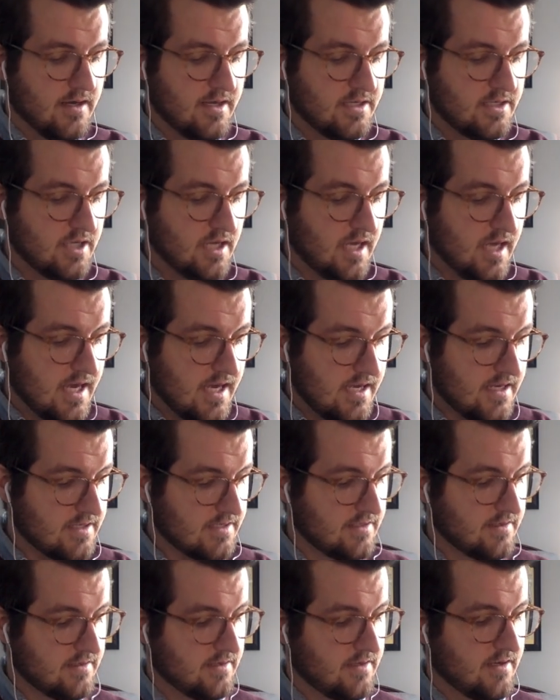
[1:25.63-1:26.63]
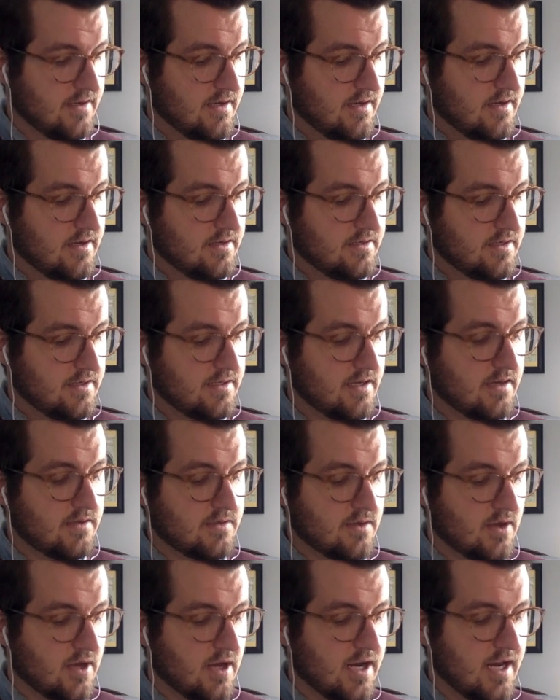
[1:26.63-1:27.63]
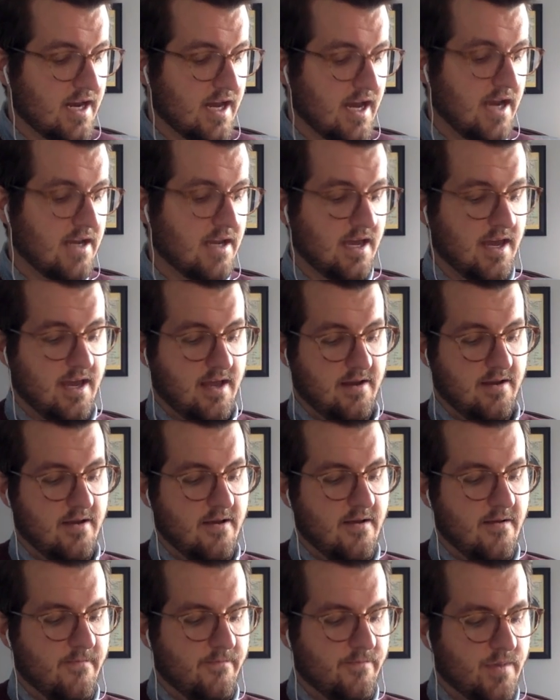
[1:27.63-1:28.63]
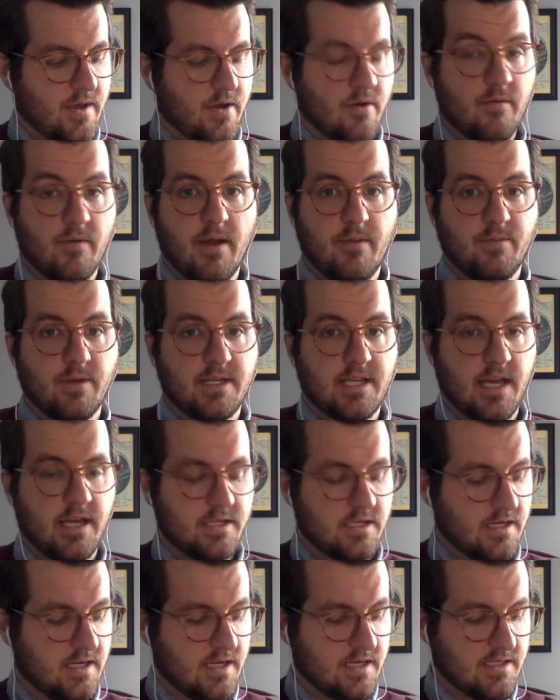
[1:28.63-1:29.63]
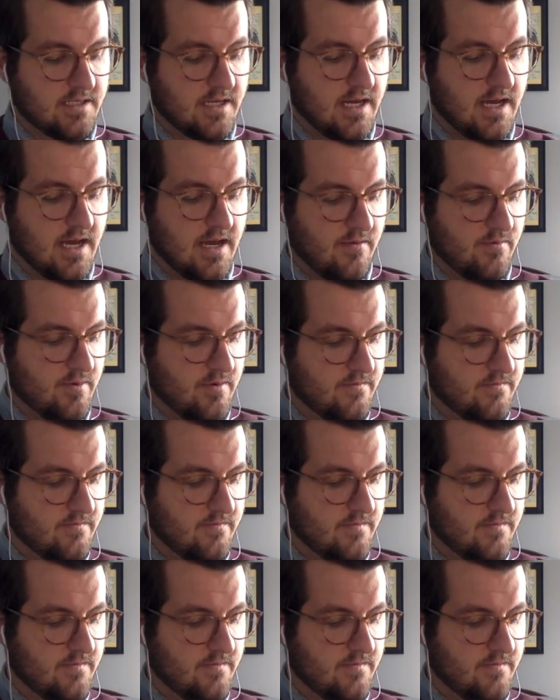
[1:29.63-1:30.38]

And she is. She's also good at hiding it. Her reputation doesn't help.